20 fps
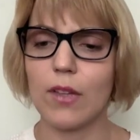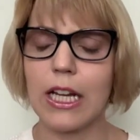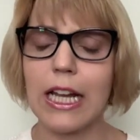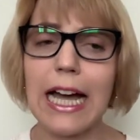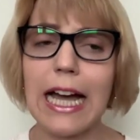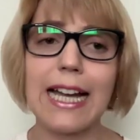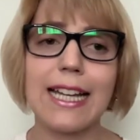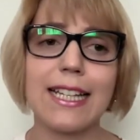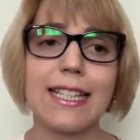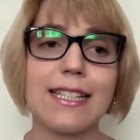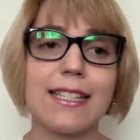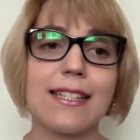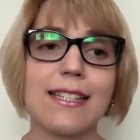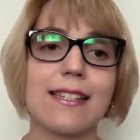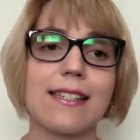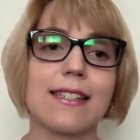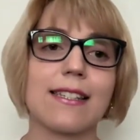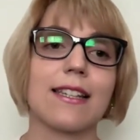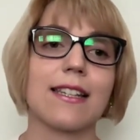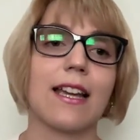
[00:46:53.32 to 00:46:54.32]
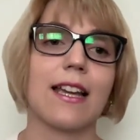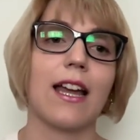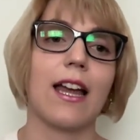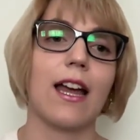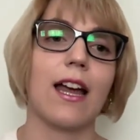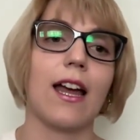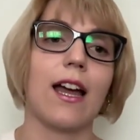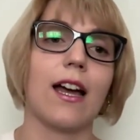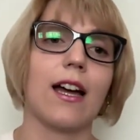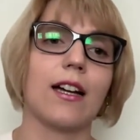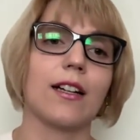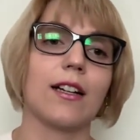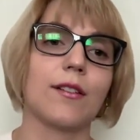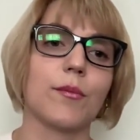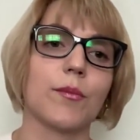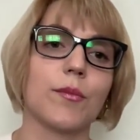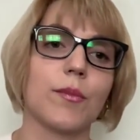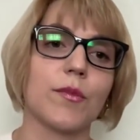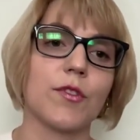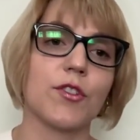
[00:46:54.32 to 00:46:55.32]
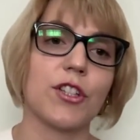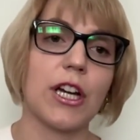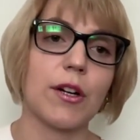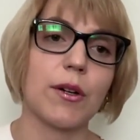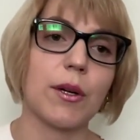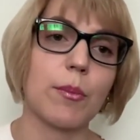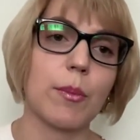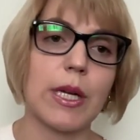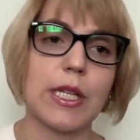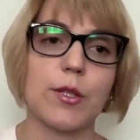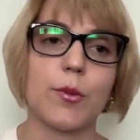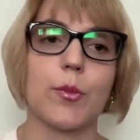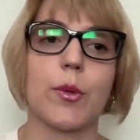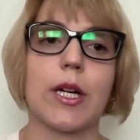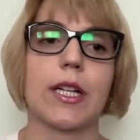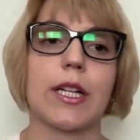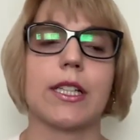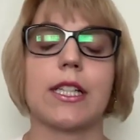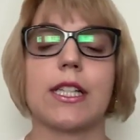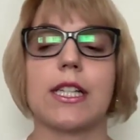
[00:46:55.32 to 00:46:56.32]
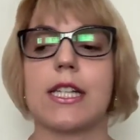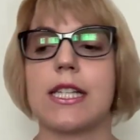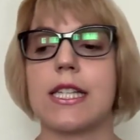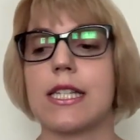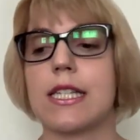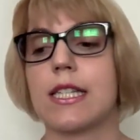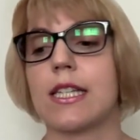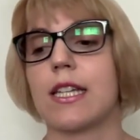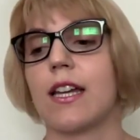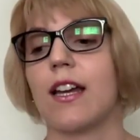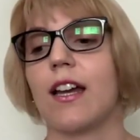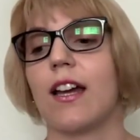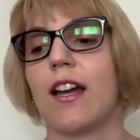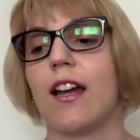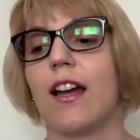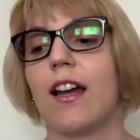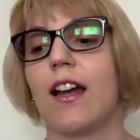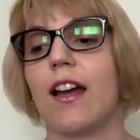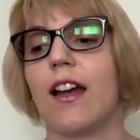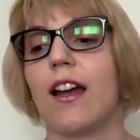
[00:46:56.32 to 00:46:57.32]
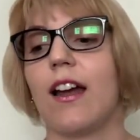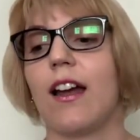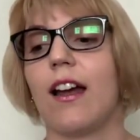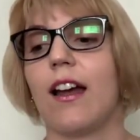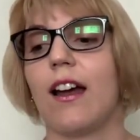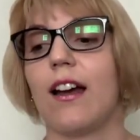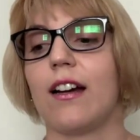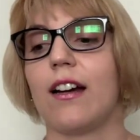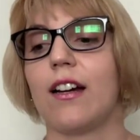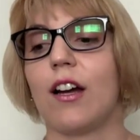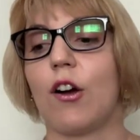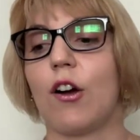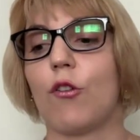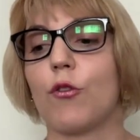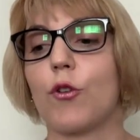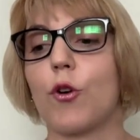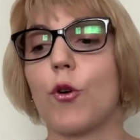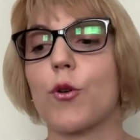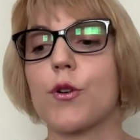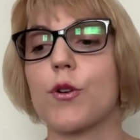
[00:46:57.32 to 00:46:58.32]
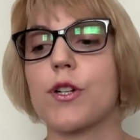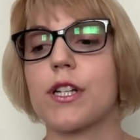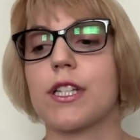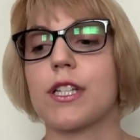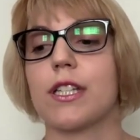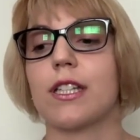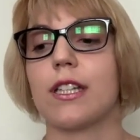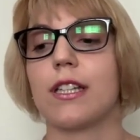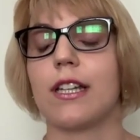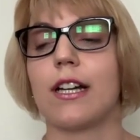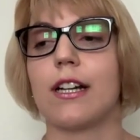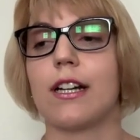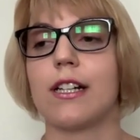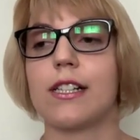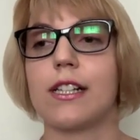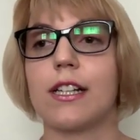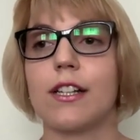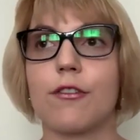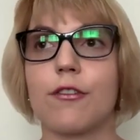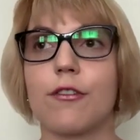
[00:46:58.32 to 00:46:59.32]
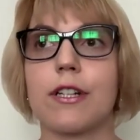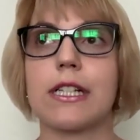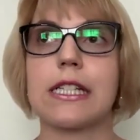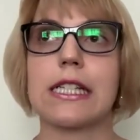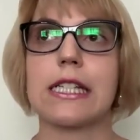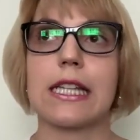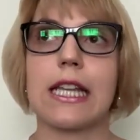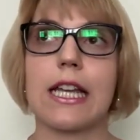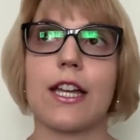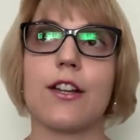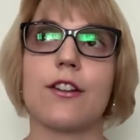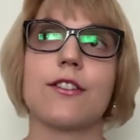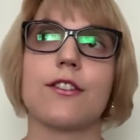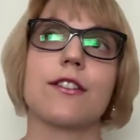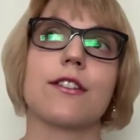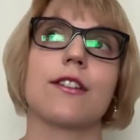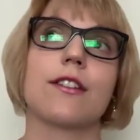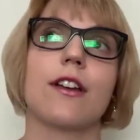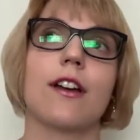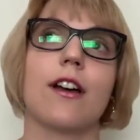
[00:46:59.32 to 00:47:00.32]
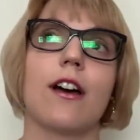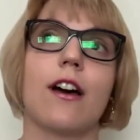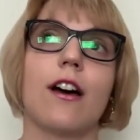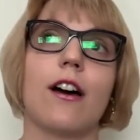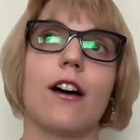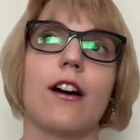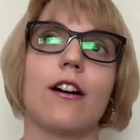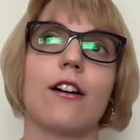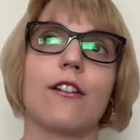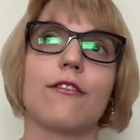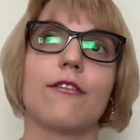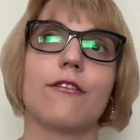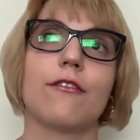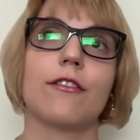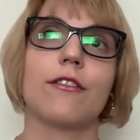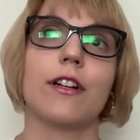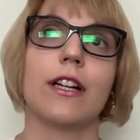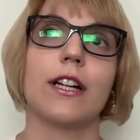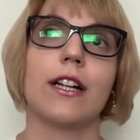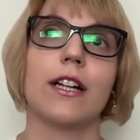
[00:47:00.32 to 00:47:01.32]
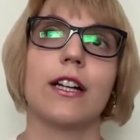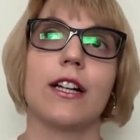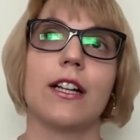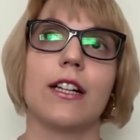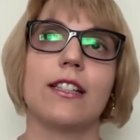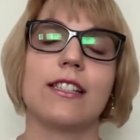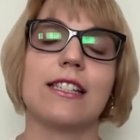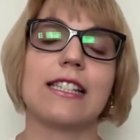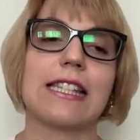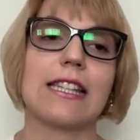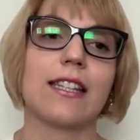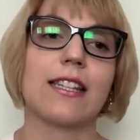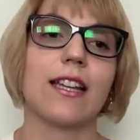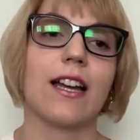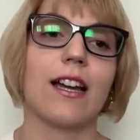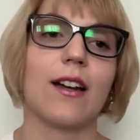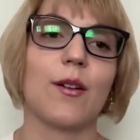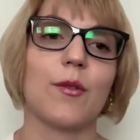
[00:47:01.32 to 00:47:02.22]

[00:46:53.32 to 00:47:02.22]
guidance, sharing best practice. Of course, there are different stages of this